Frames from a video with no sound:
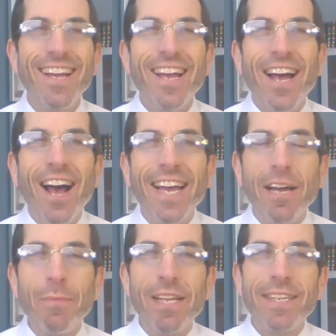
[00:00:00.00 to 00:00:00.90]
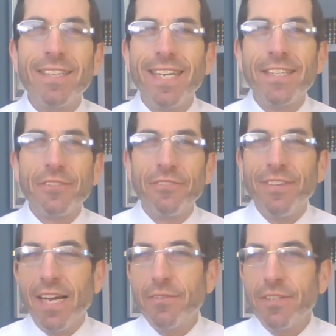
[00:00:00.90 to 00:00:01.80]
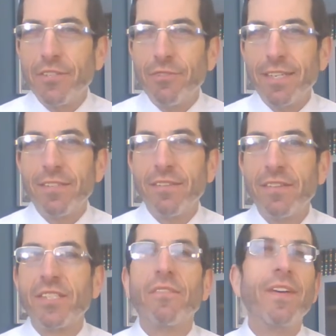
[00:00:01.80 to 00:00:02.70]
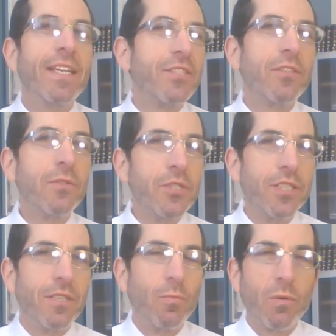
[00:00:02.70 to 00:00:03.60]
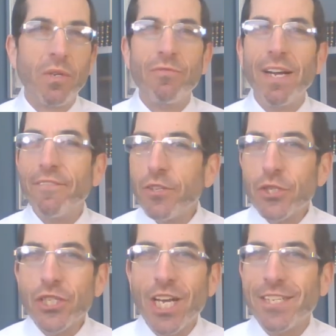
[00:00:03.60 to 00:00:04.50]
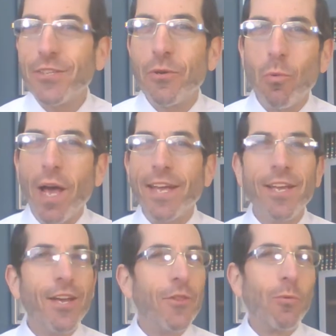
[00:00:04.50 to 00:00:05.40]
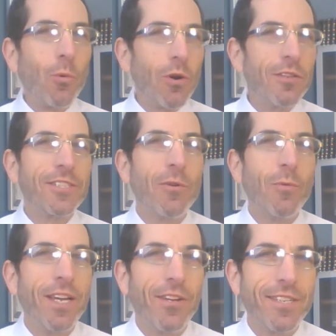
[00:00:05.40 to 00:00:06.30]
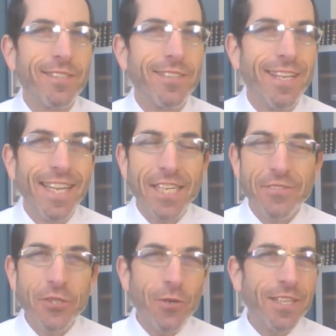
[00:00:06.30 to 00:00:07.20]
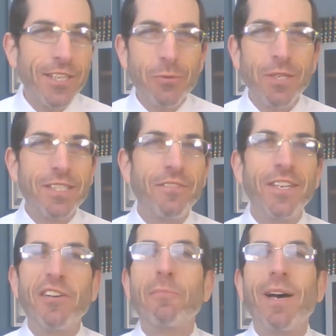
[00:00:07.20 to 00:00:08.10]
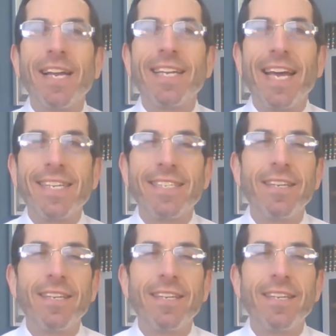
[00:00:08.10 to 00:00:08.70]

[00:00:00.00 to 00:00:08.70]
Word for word: Hi, I'm Ellie Glazer, founder and director of the Soveya Solution, where we're revolutionizing the way the world looks at weight loss. Thanks for joining this week's video podcast.